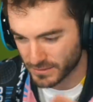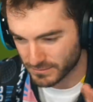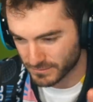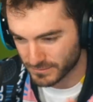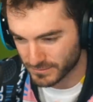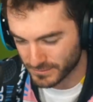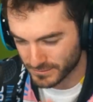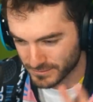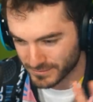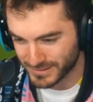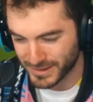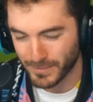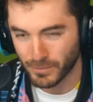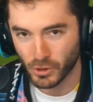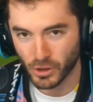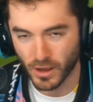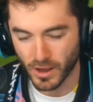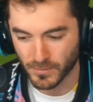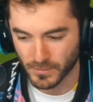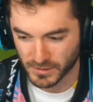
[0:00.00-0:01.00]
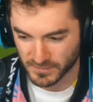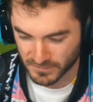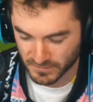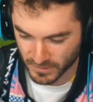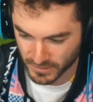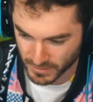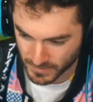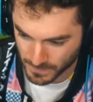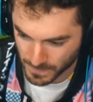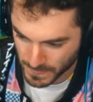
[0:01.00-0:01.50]
a couple comments
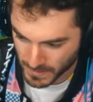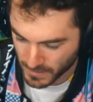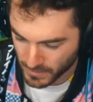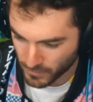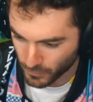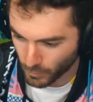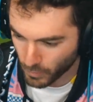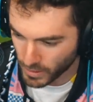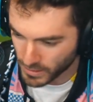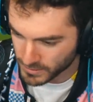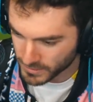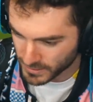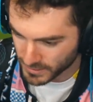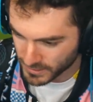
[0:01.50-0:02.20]
on it. One